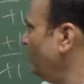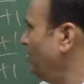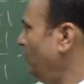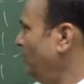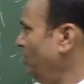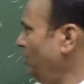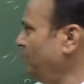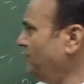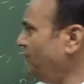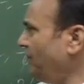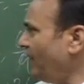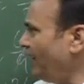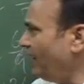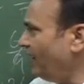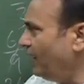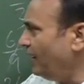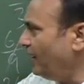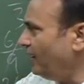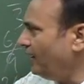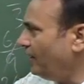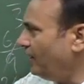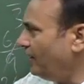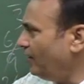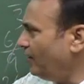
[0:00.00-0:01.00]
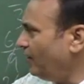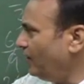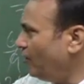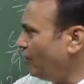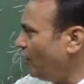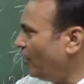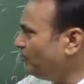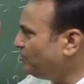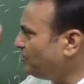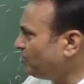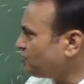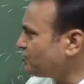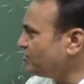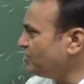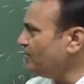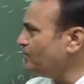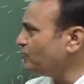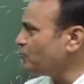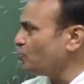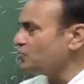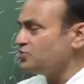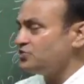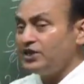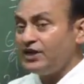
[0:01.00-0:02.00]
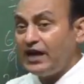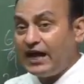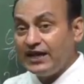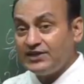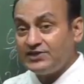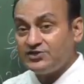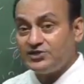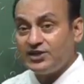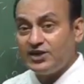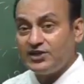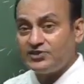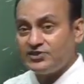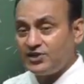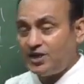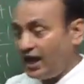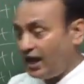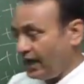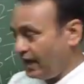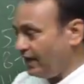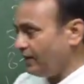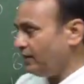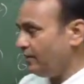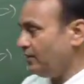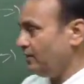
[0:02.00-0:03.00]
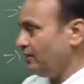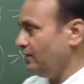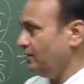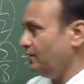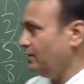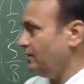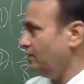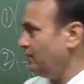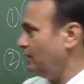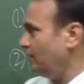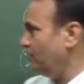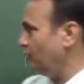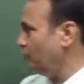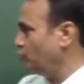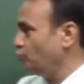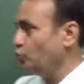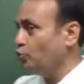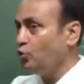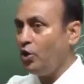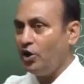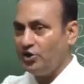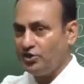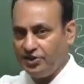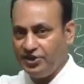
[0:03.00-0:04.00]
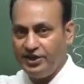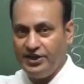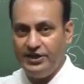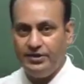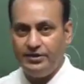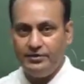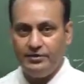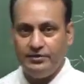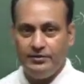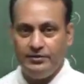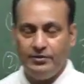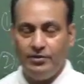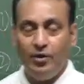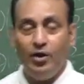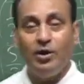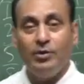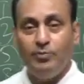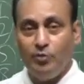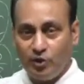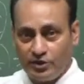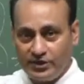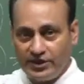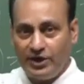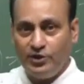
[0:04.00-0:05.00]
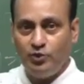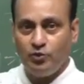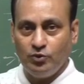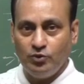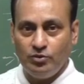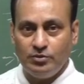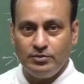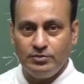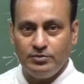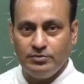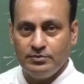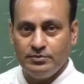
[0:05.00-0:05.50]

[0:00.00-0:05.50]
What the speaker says: if of the same question answers are 2 or 3 or more than 2,